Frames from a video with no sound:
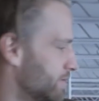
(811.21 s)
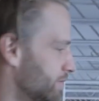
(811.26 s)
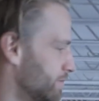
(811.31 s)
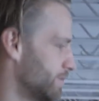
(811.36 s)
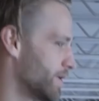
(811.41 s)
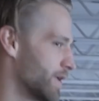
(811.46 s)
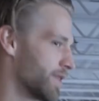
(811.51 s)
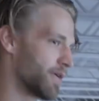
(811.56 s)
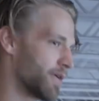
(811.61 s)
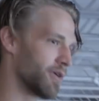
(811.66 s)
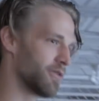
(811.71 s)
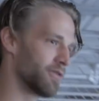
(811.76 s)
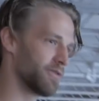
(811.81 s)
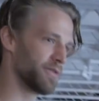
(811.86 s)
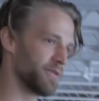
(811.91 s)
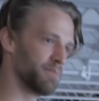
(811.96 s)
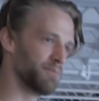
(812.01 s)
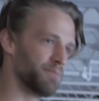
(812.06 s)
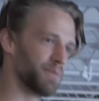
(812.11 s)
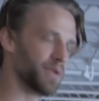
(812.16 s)
with all
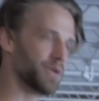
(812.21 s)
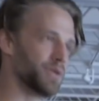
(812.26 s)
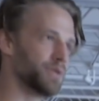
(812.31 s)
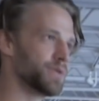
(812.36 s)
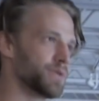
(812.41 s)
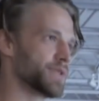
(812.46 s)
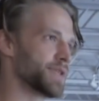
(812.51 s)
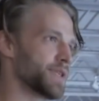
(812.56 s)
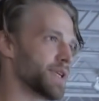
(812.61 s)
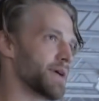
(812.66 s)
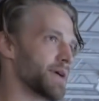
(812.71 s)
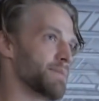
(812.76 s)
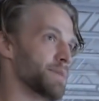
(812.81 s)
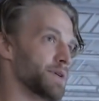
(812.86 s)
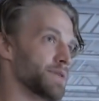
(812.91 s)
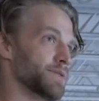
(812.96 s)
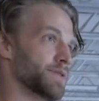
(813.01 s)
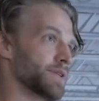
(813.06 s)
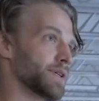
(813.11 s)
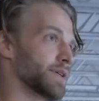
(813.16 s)
the blues that I'm
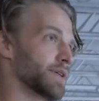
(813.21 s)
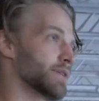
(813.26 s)
using.